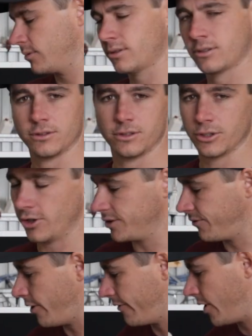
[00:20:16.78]
because you
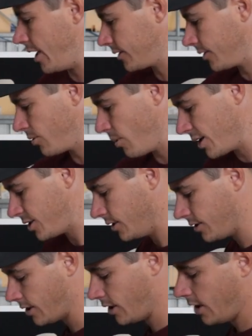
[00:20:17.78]
guys are forever asking
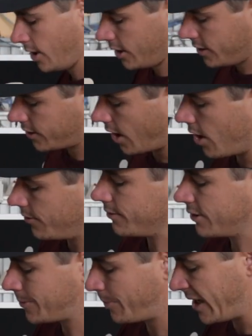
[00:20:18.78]
questions. So
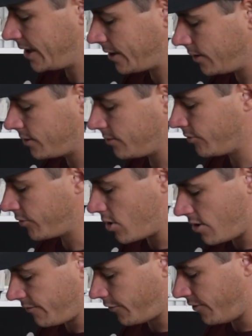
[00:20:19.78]
the speakers, we've
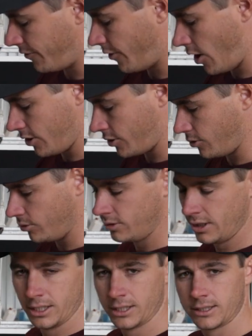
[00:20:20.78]
gone for the focal,
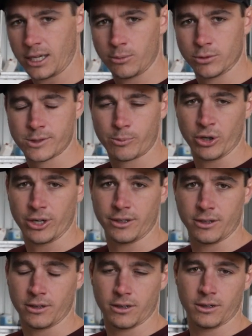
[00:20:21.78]
double split.
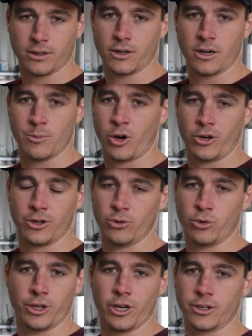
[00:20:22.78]
I'm not an
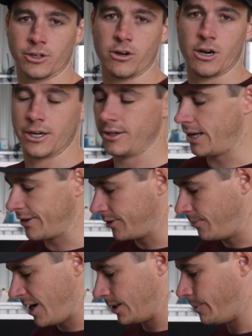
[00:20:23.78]
audio guy and
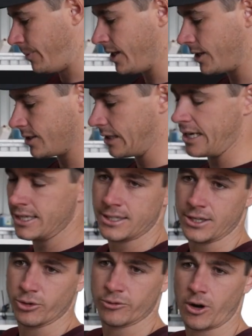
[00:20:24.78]
nothing about speakers.
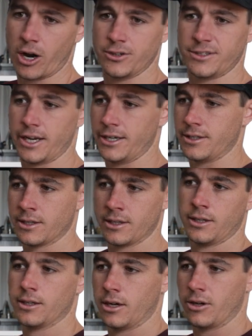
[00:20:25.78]
EC Off-Road said,
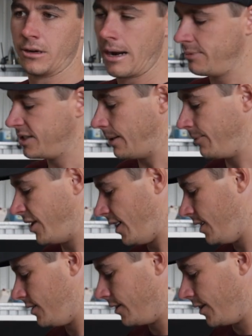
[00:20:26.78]
I'll grab you some of
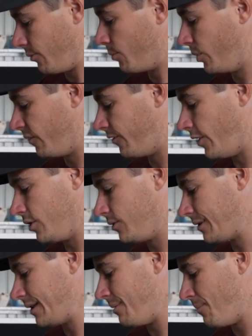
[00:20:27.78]
these. I think we're putting
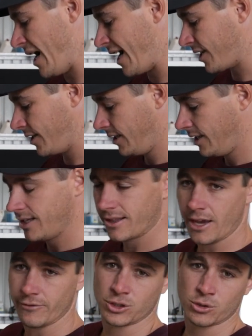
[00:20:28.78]
focals in the back.
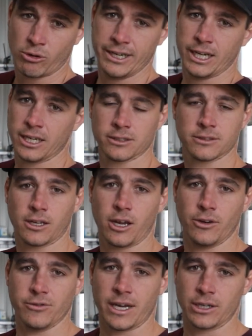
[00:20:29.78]
They have a tweeter,
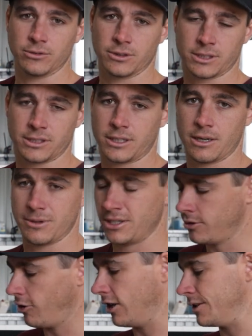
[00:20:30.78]
so that'll just give me
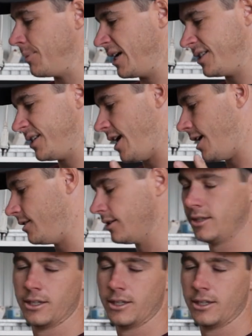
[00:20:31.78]
slightly better sound.